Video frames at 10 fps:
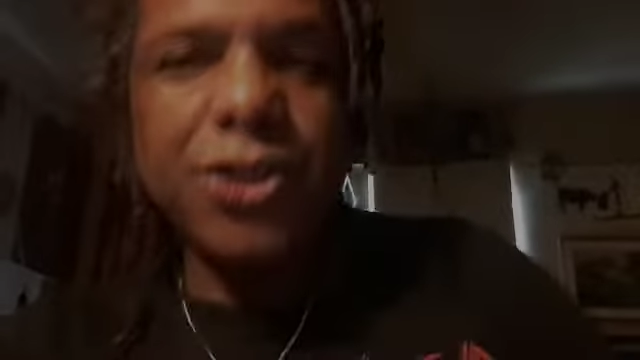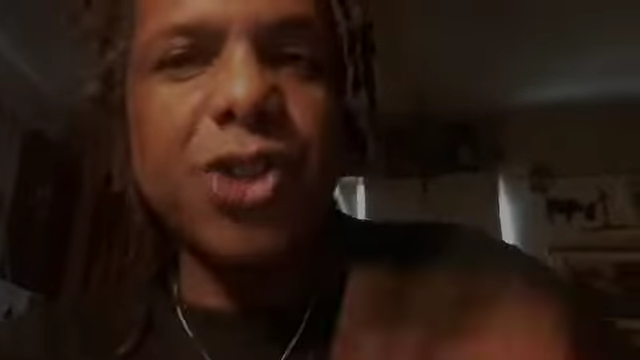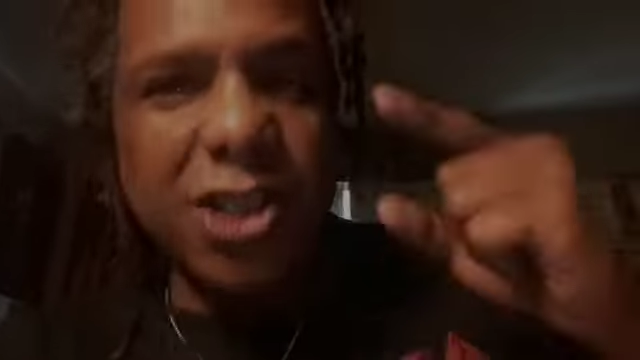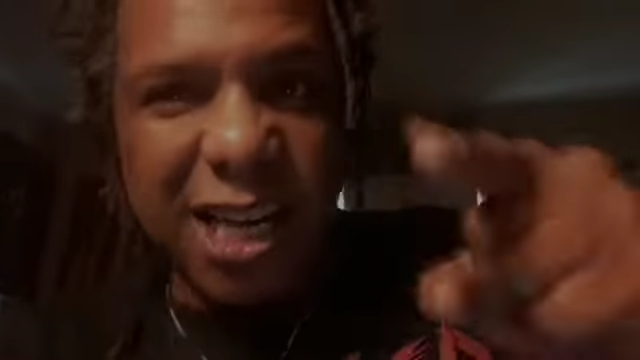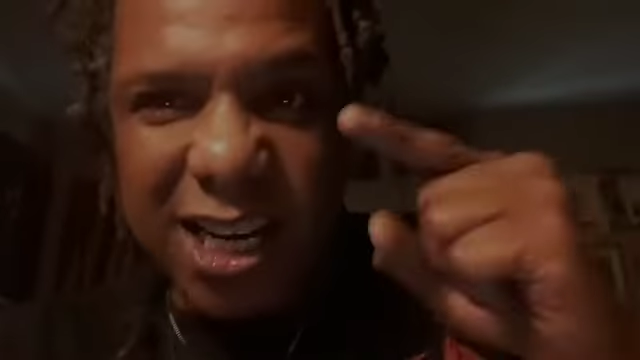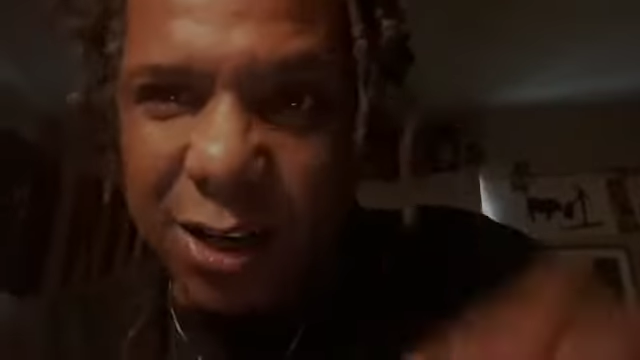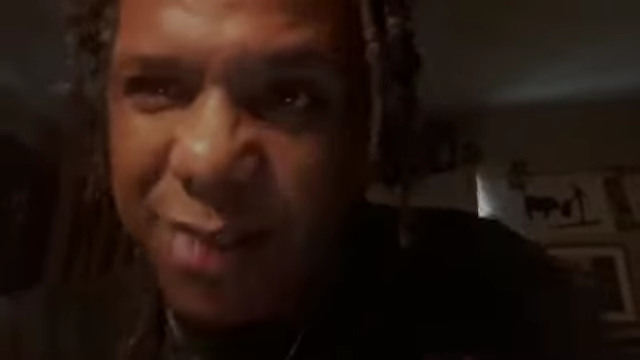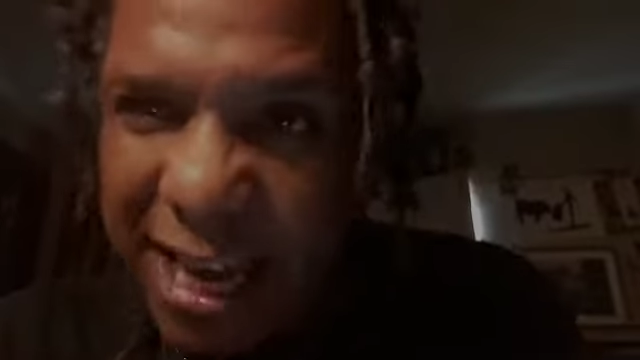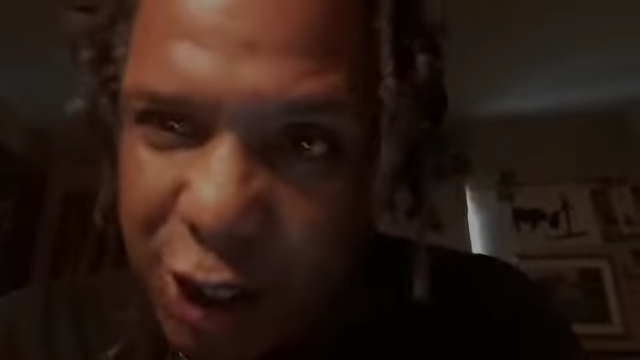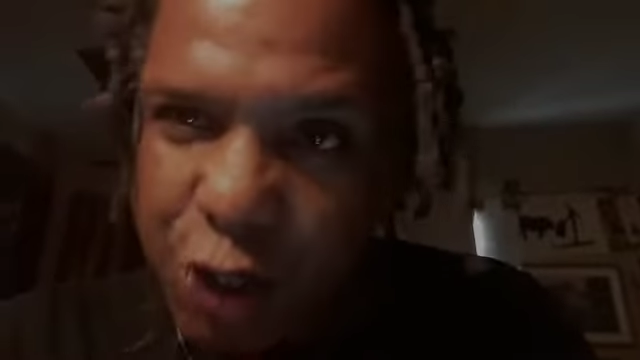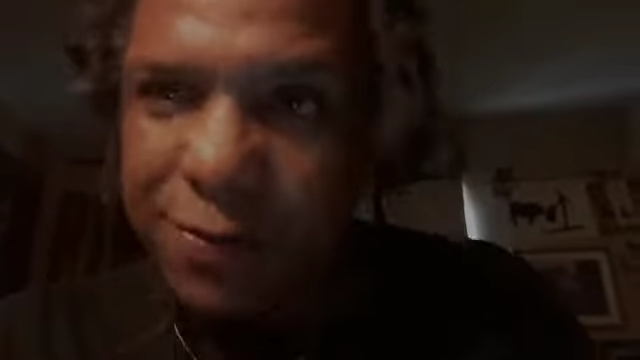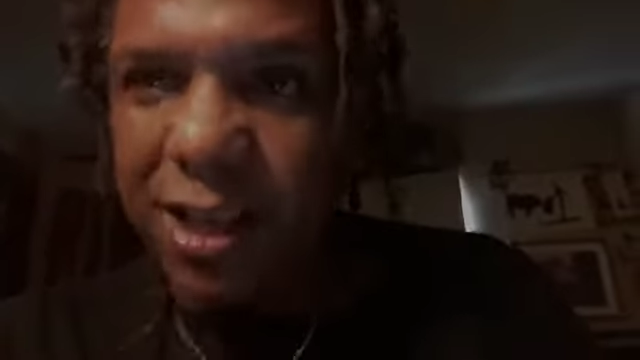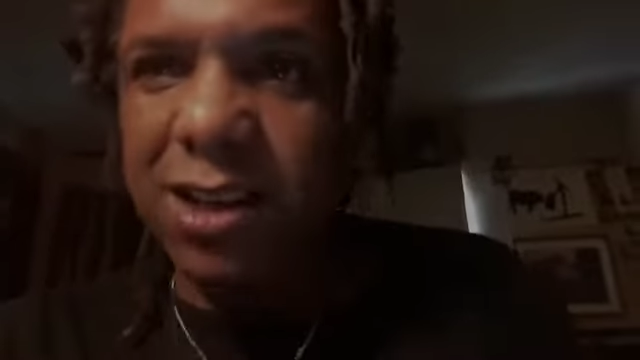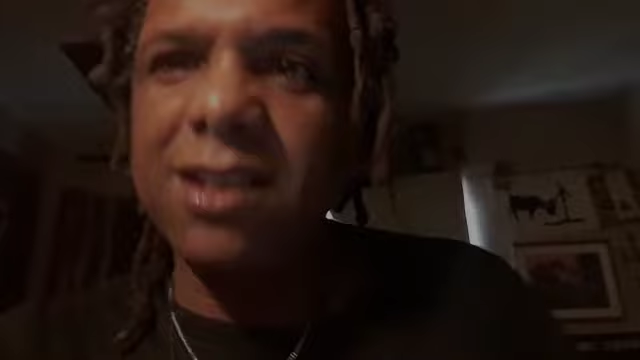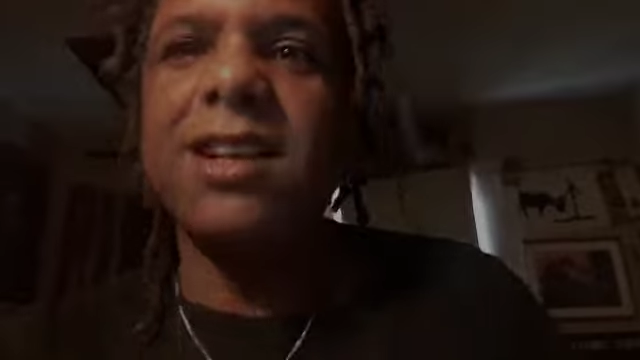so take advantage of
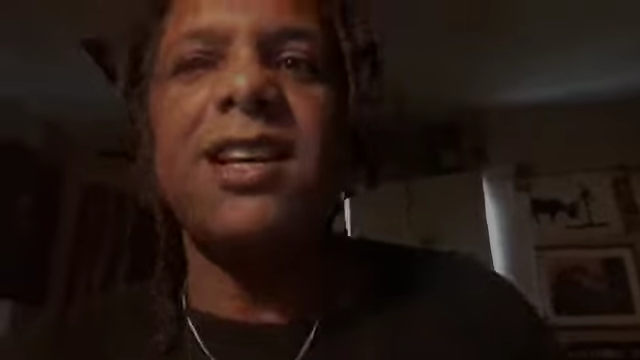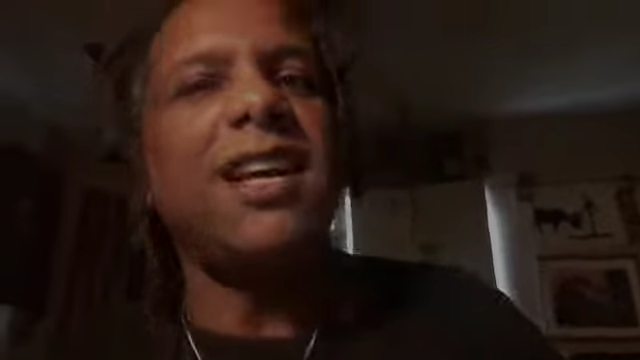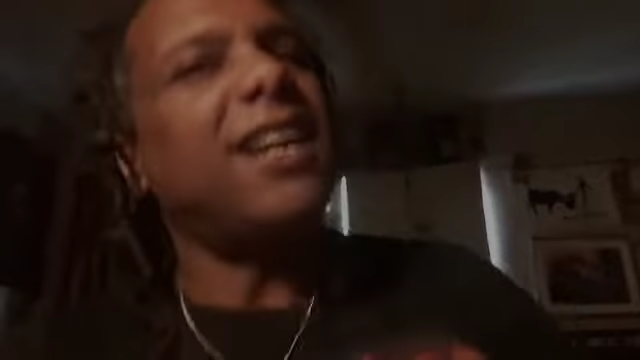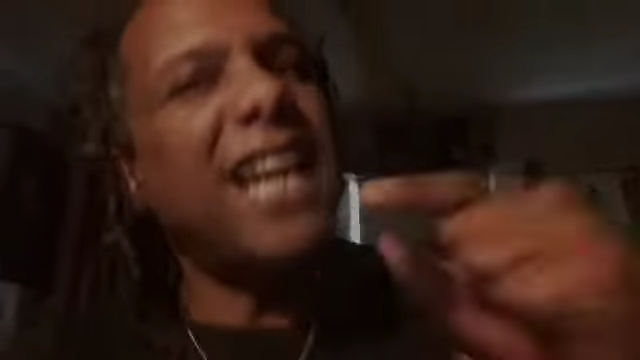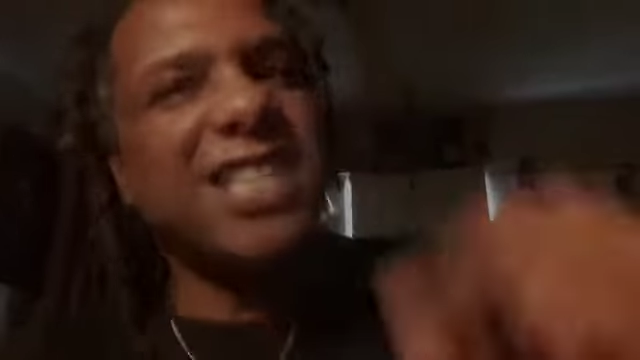it.